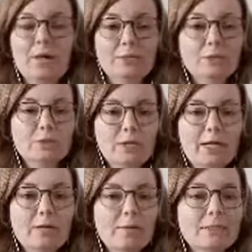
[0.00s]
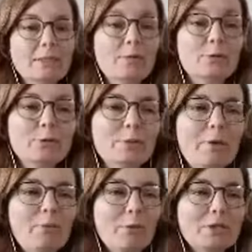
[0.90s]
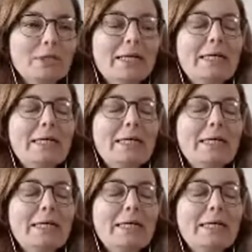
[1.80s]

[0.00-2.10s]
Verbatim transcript: I just hear myself losing my voice.